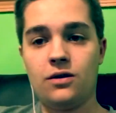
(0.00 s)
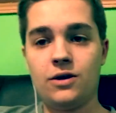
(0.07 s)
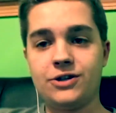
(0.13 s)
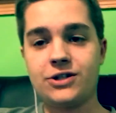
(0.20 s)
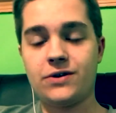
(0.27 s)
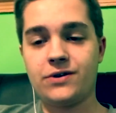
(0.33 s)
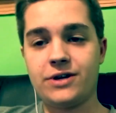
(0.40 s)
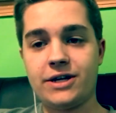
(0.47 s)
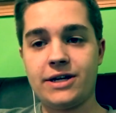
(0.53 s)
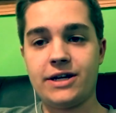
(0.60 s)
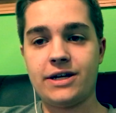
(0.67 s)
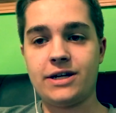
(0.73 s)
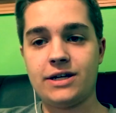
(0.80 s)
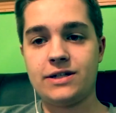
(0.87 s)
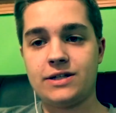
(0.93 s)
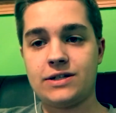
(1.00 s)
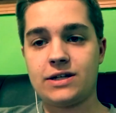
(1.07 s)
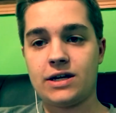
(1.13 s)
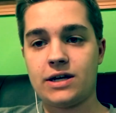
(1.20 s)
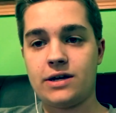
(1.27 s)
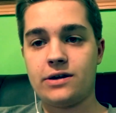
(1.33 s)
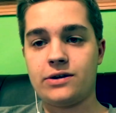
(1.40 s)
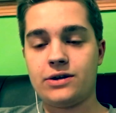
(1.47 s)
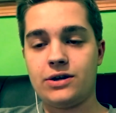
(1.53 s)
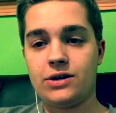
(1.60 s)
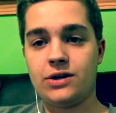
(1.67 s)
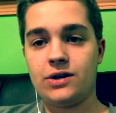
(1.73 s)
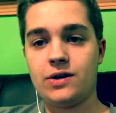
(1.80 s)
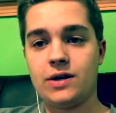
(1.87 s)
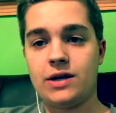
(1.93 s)
What's going on guys, it's Kyle
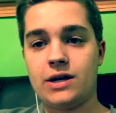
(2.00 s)
here.